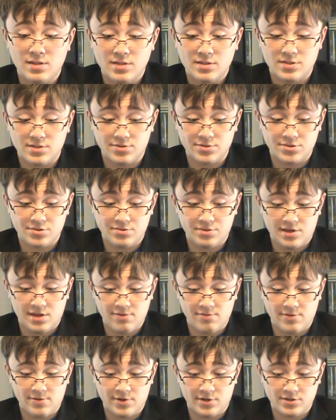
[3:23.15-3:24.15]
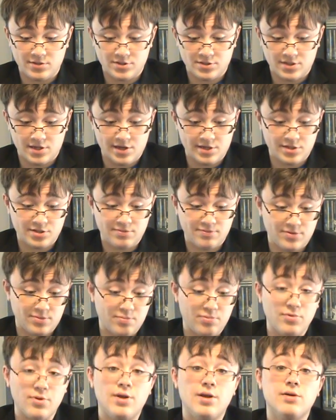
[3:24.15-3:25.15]
social network sites for
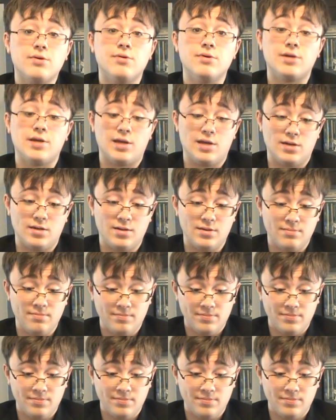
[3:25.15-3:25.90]
political gain.